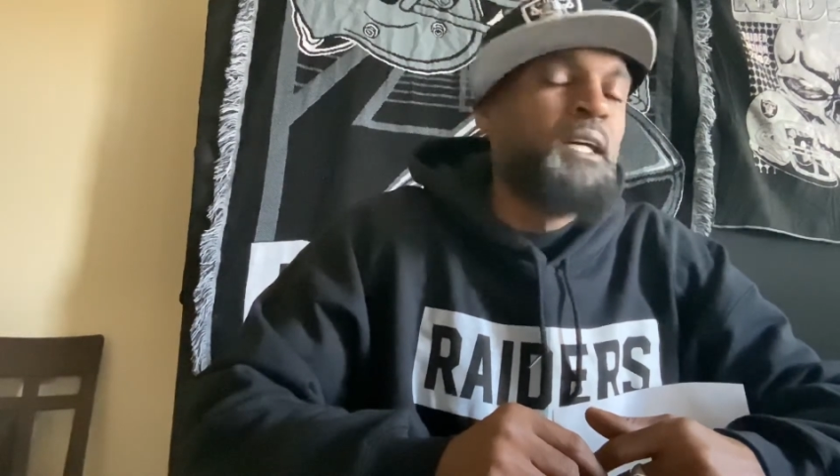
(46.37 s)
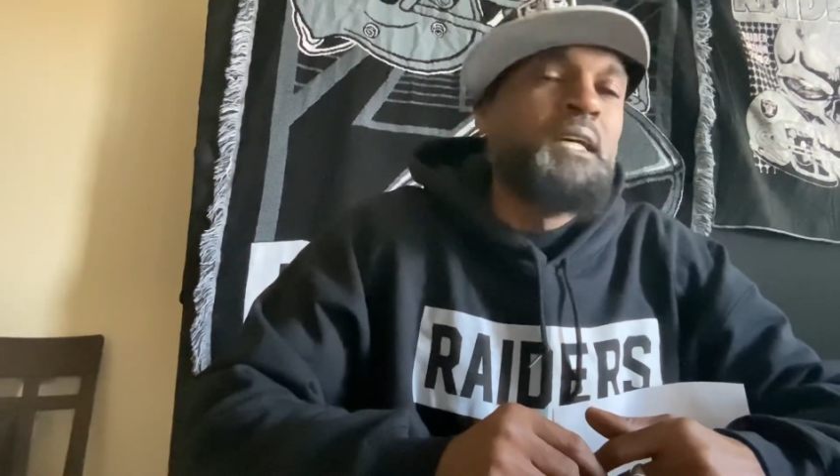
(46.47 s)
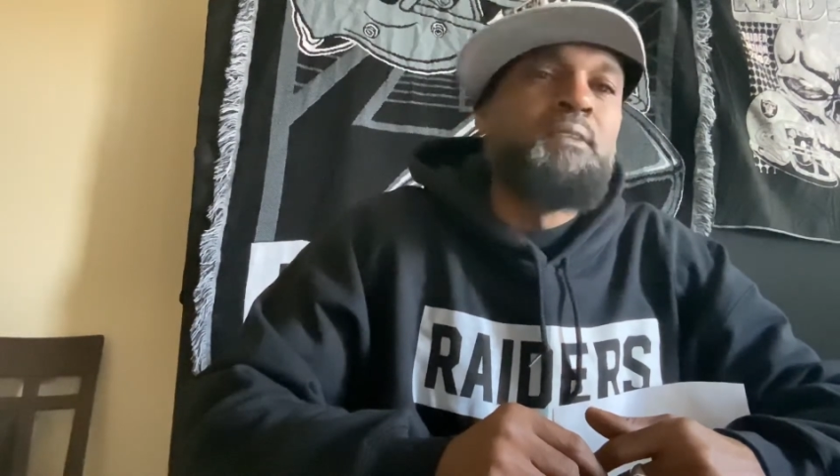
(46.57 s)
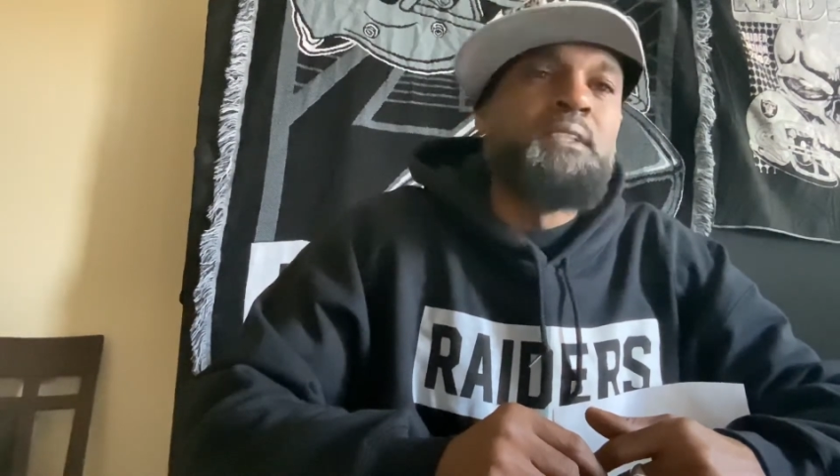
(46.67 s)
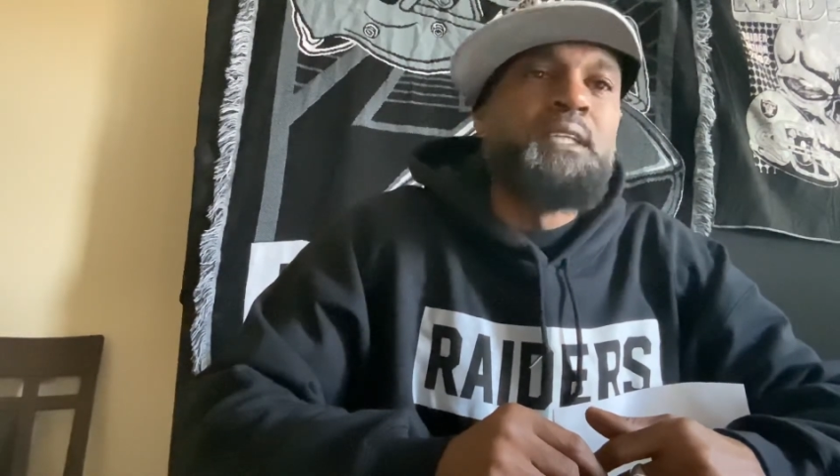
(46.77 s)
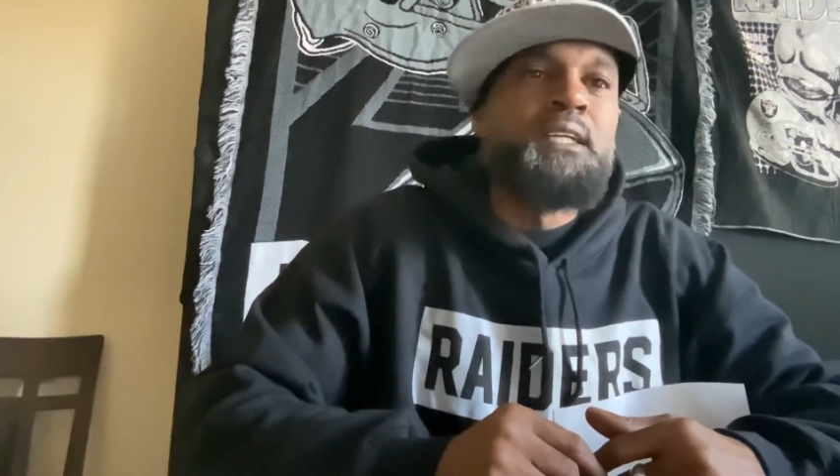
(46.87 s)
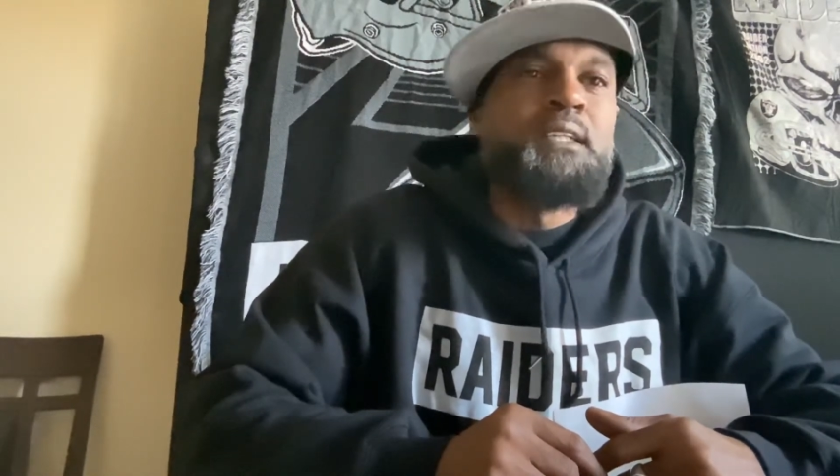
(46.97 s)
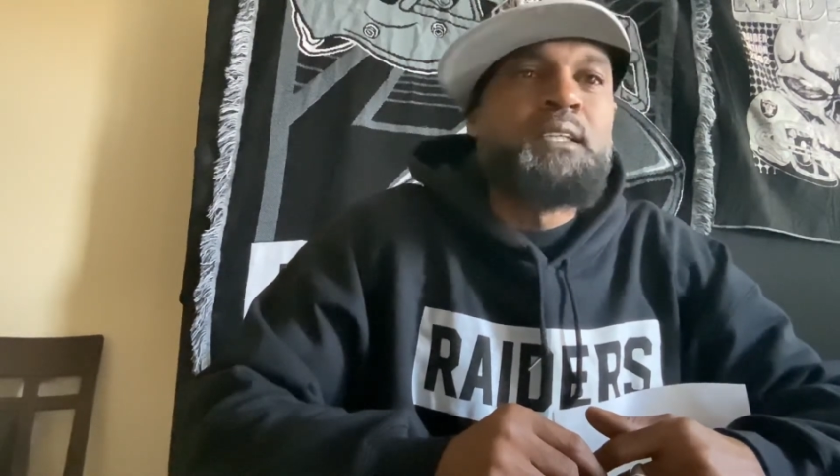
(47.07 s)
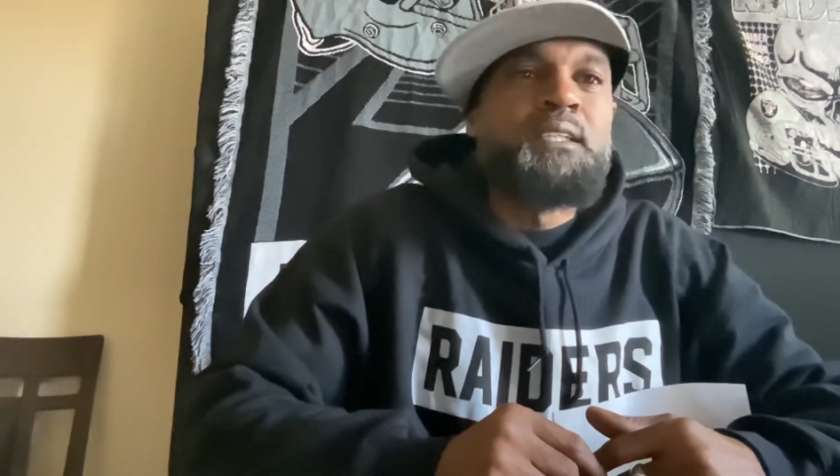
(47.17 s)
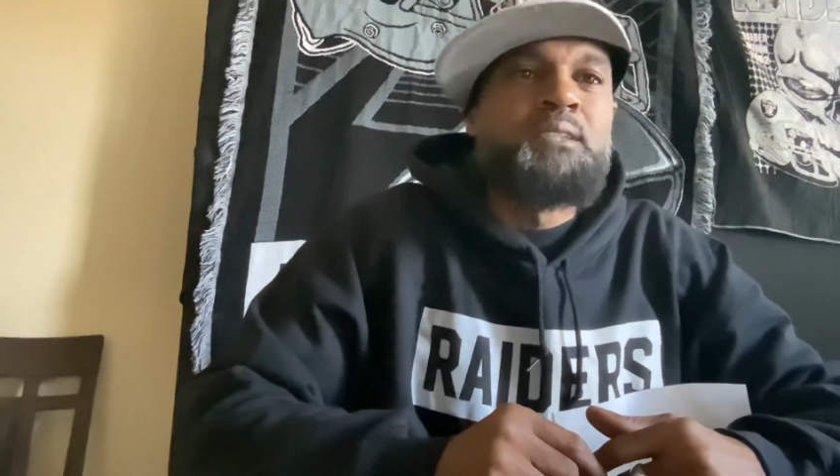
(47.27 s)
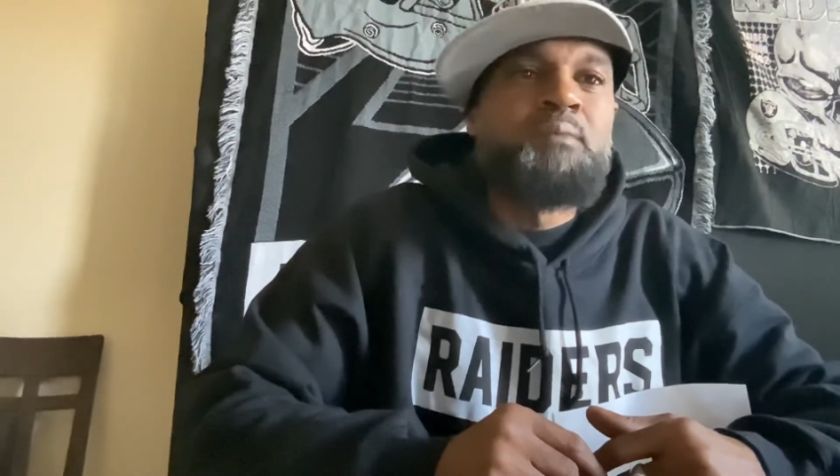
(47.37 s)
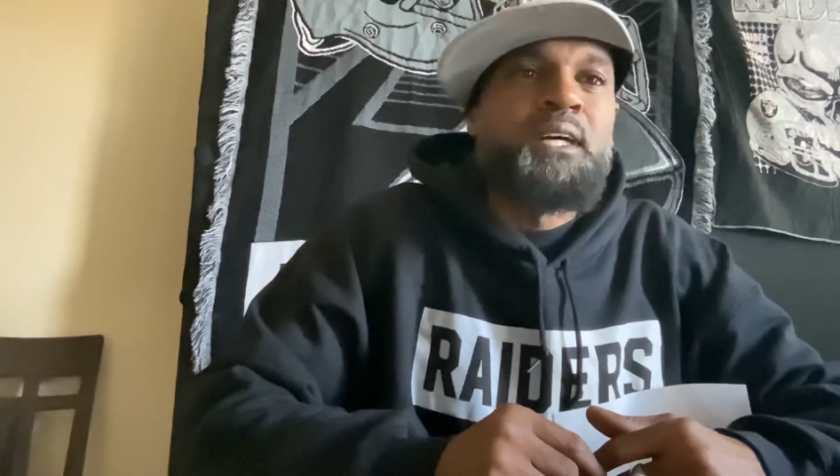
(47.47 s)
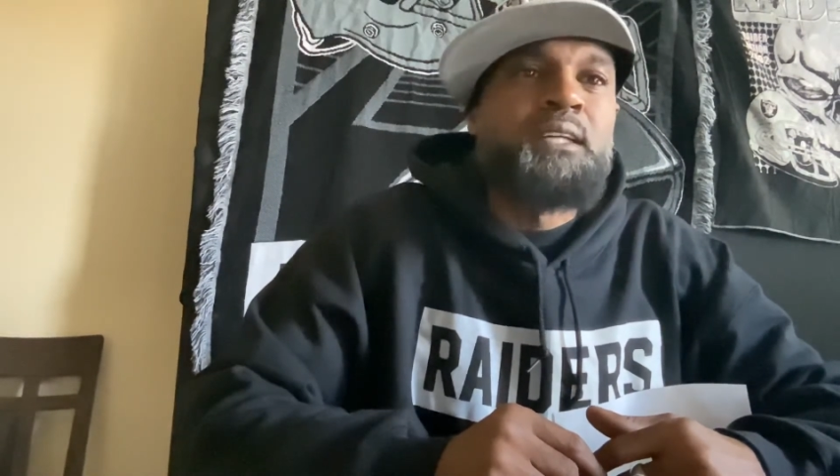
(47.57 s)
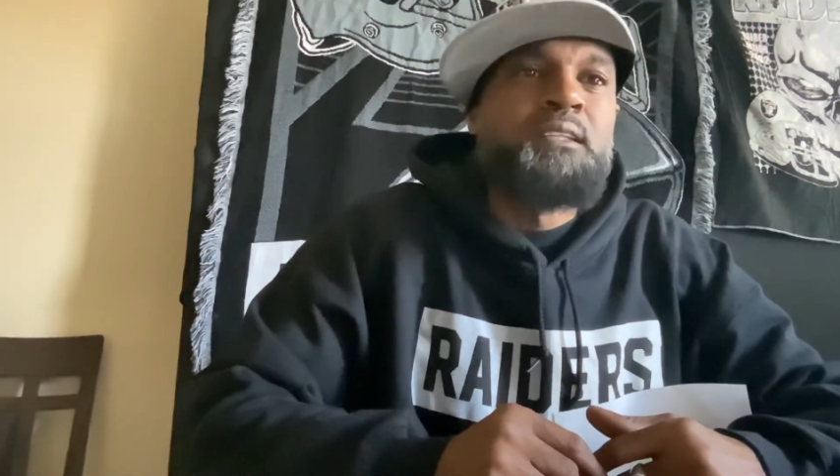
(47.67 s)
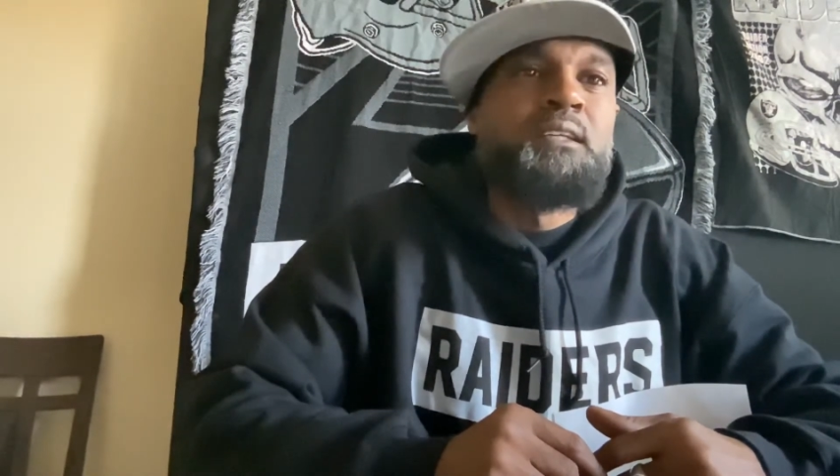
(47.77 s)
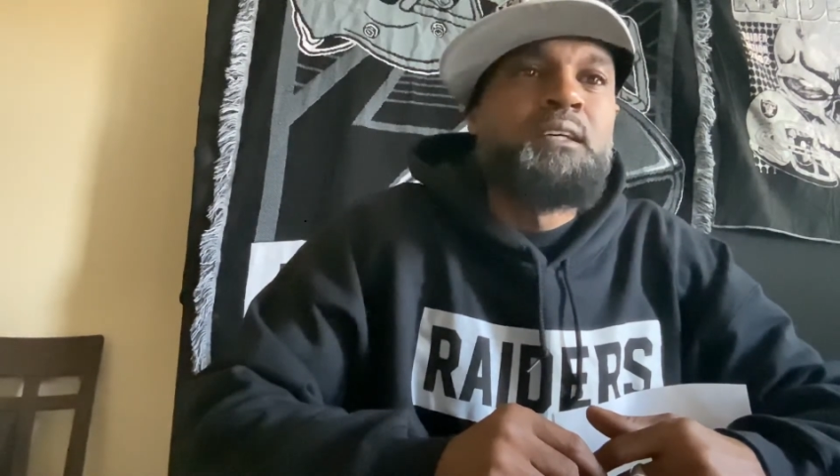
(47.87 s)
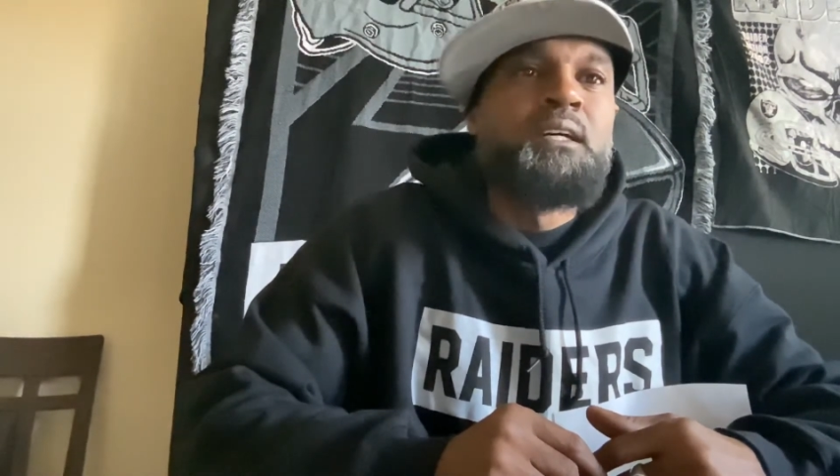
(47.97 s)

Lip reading: But dig this, man.